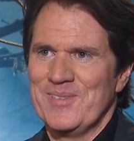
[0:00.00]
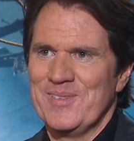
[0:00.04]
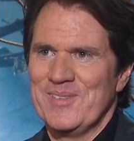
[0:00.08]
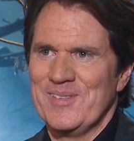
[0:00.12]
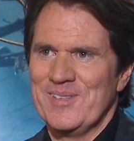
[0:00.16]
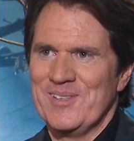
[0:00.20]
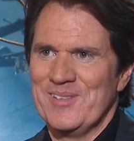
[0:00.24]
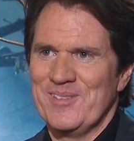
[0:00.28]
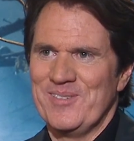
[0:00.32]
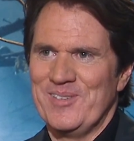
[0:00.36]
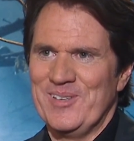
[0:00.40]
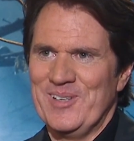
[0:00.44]

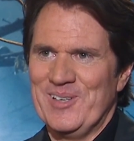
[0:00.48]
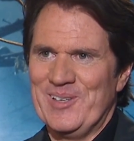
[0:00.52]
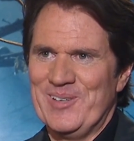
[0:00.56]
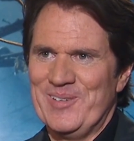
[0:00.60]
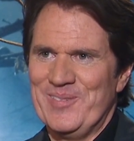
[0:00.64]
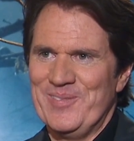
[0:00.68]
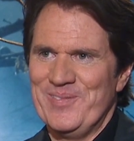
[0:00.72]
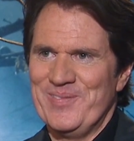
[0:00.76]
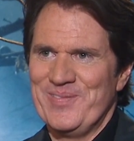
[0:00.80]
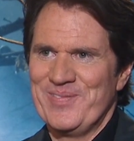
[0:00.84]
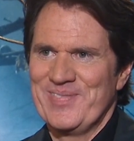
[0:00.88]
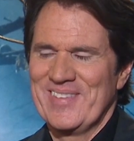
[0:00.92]
the
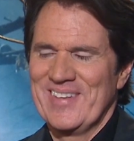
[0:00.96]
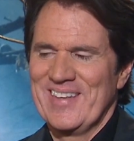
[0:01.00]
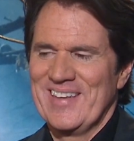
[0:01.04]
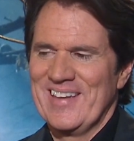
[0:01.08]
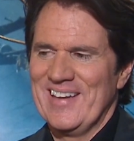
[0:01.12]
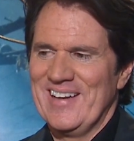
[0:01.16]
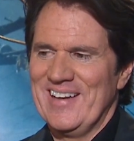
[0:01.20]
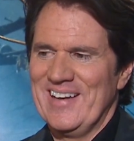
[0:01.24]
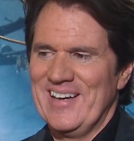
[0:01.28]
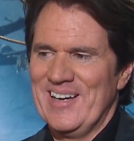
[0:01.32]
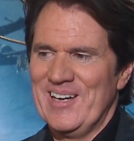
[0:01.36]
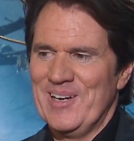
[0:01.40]
film
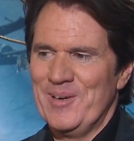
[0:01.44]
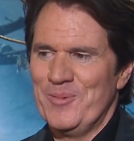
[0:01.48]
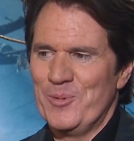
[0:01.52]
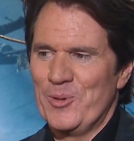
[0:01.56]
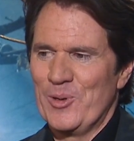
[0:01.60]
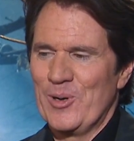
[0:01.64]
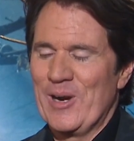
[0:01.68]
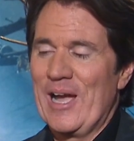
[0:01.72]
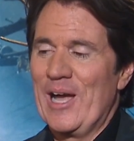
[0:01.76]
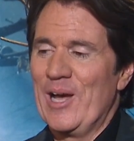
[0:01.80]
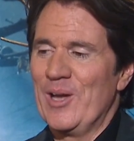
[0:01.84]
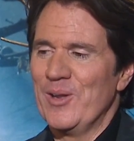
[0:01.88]

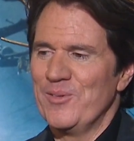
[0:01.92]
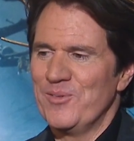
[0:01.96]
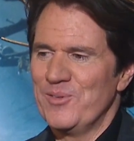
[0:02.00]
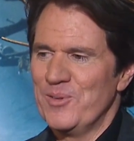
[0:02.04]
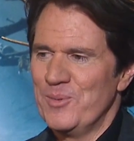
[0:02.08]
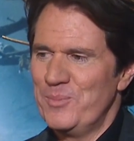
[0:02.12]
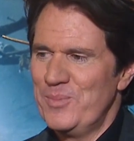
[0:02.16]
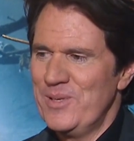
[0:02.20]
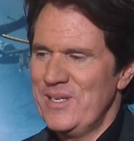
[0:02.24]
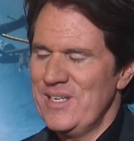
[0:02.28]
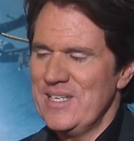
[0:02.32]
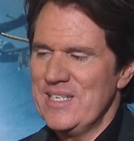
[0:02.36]
or out of
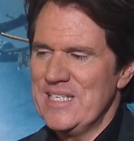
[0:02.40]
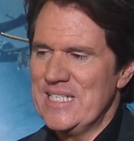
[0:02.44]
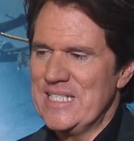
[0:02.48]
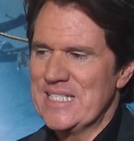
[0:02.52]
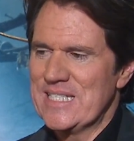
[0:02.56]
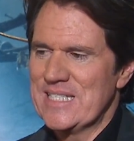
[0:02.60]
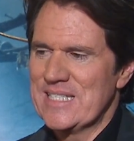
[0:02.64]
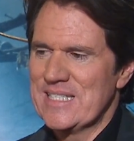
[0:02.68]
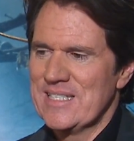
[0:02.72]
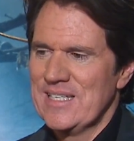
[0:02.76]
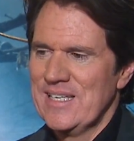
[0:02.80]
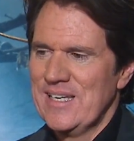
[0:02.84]
the
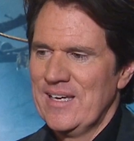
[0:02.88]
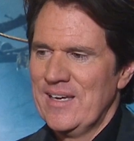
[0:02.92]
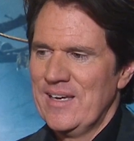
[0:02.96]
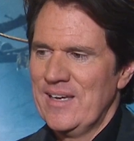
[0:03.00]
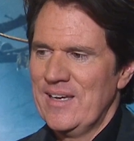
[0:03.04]
piece,